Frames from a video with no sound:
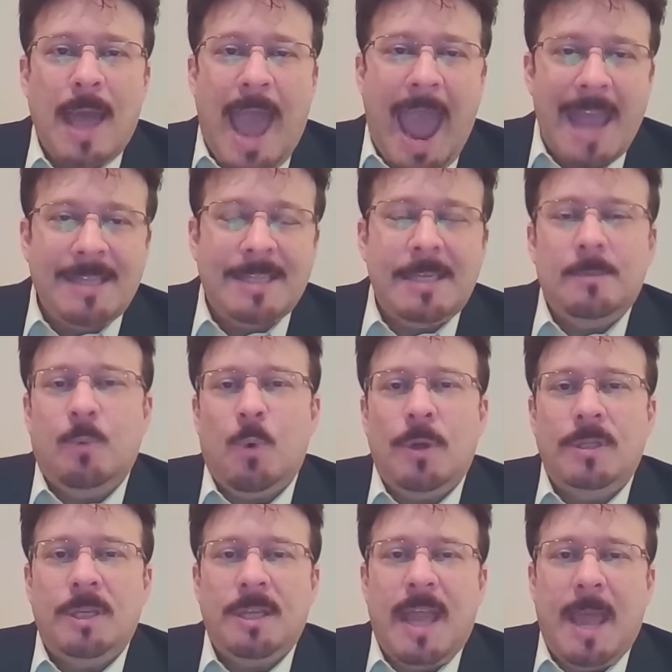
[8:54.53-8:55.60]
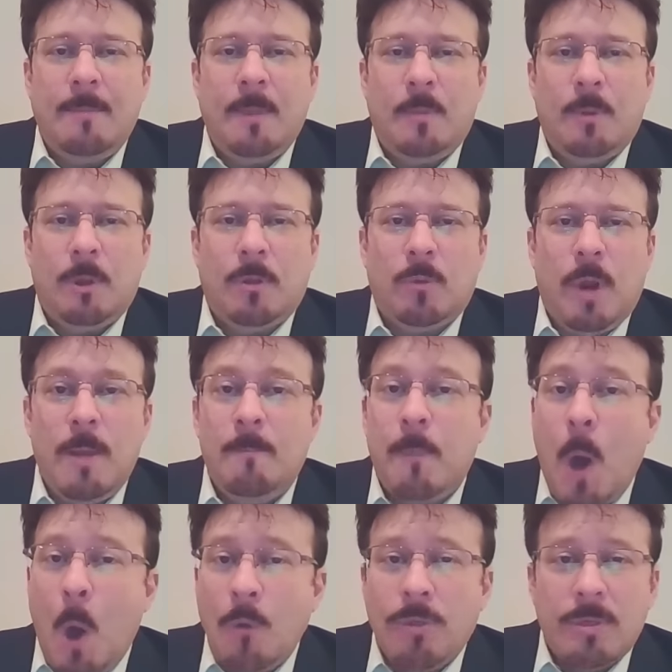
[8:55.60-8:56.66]
18 points in game number 3,
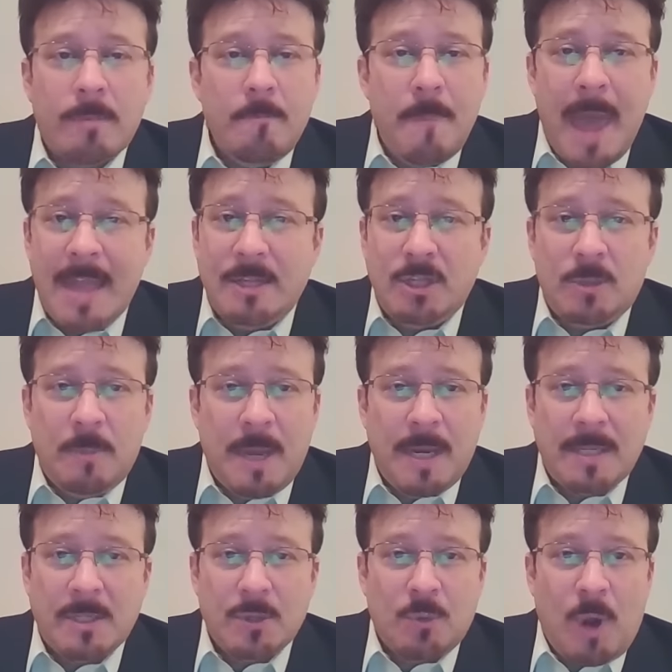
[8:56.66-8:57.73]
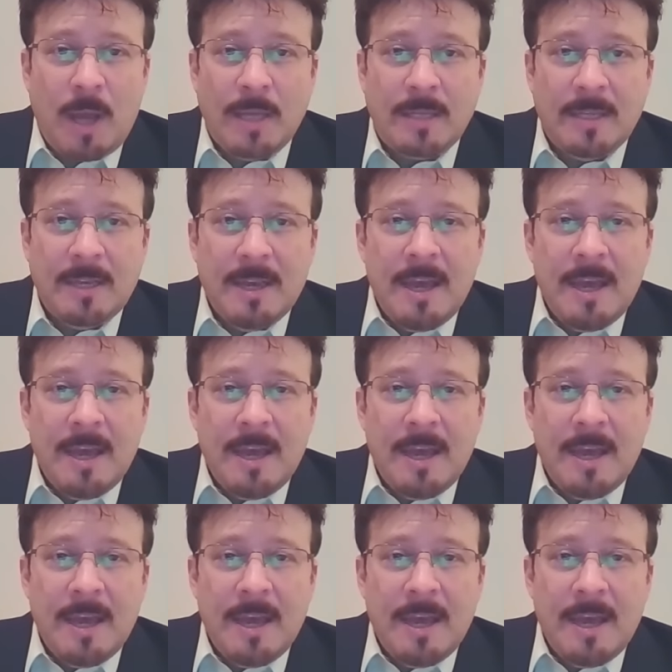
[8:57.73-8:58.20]
both bench minutes, right?